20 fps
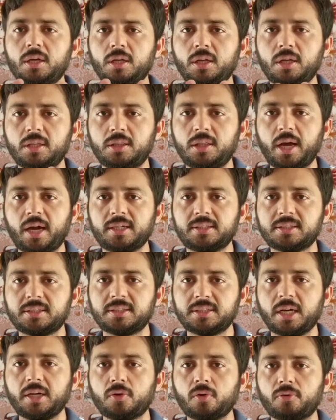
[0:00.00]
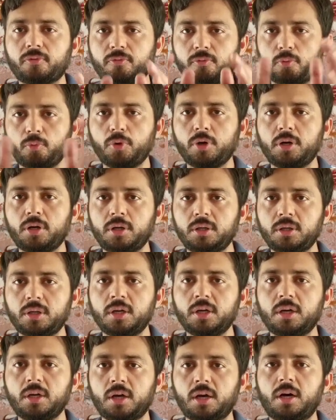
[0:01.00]
that set of word
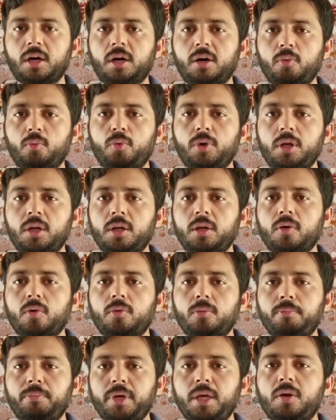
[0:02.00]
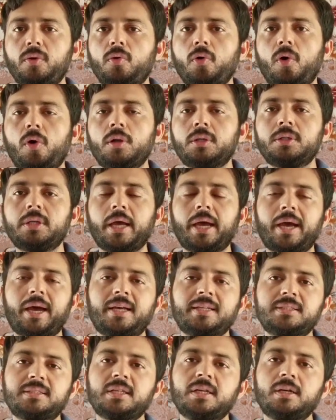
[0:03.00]
will be called
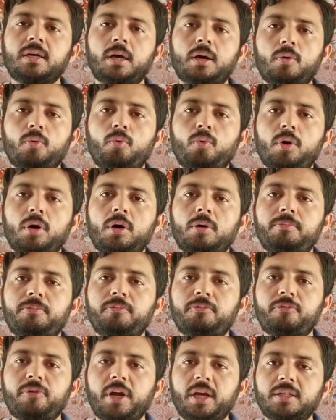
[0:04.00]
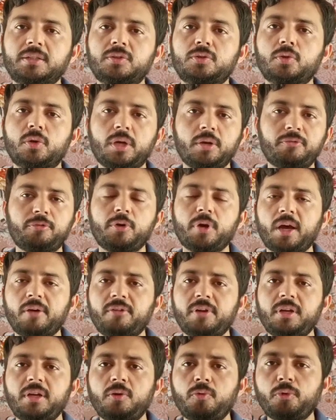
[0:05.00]
as a verb phrase. So if you
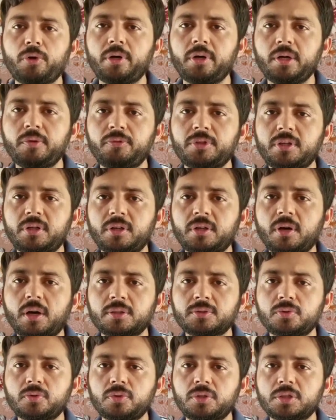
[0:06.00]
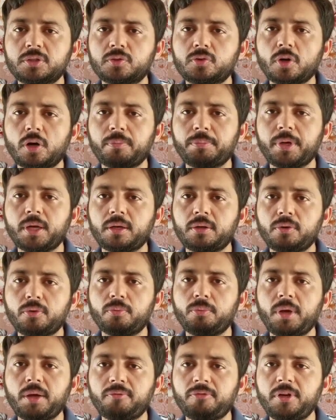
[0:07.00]
have any query with regards to this topic, you
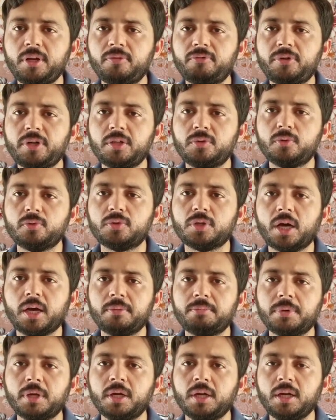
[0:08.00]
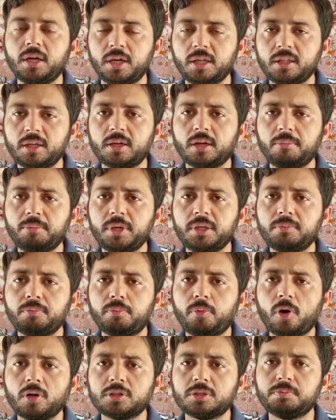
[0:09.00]
may feel free to type in the comment
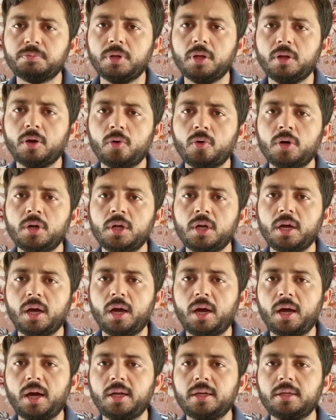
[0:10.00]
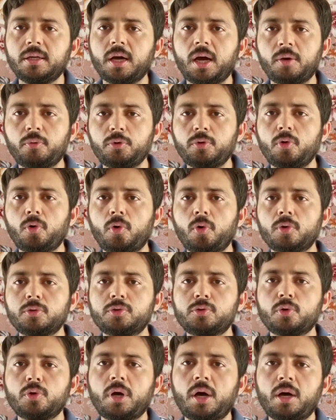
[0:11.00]
box below, and I would
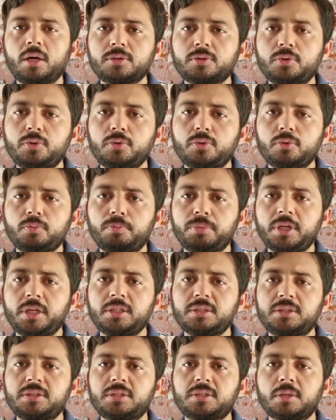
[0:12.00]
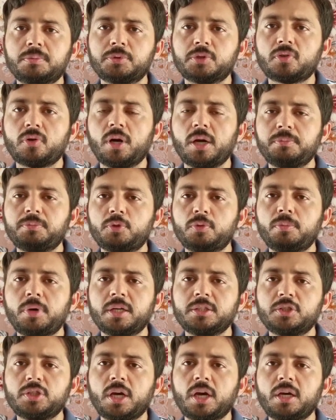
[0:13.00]
also ask you to please subscribe to
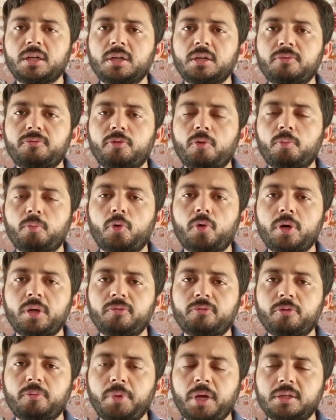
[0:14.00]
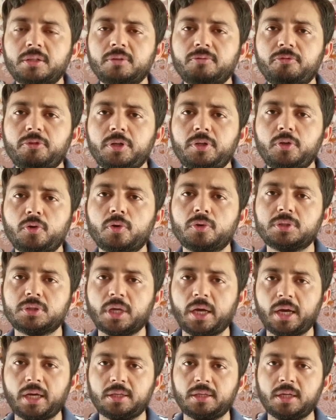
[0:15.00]
my channel for more informative videos,
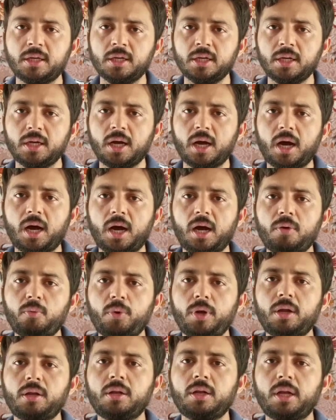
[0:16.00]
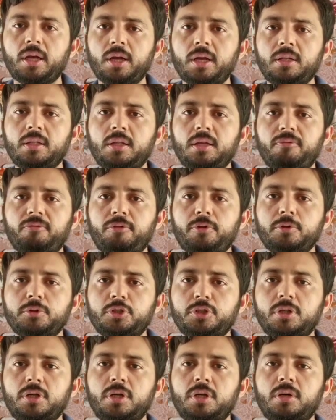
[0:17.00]
and I will in the
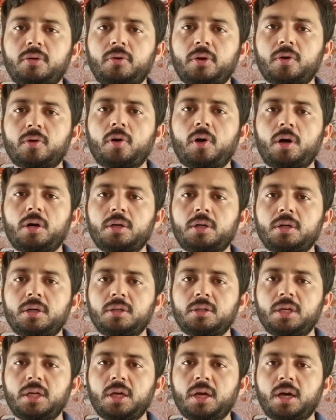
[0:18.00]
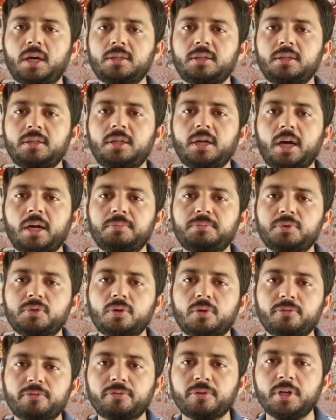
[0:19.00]
future record the other types
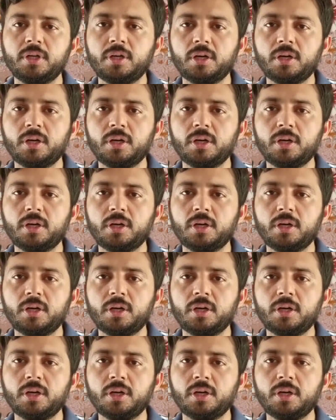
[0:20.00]
of